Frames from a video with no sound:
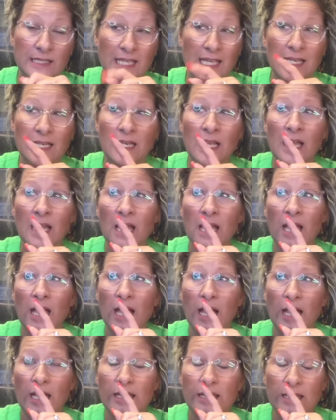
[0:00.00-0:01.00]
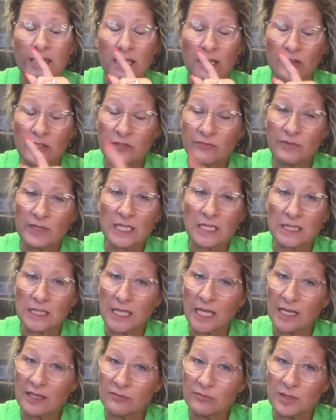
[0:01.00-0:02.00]
And there have been a
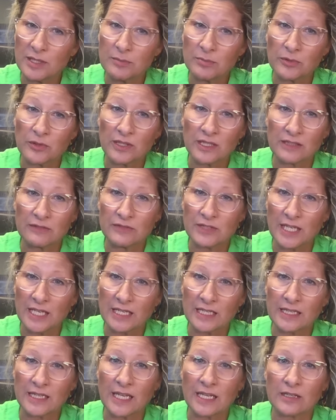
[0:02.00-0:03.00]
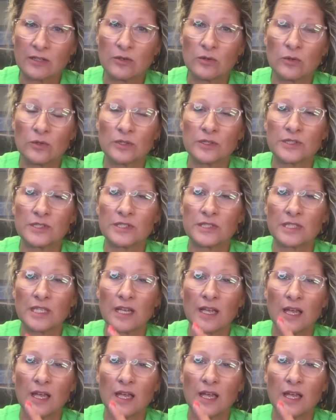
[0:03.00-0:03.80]
lot of people that have taken that course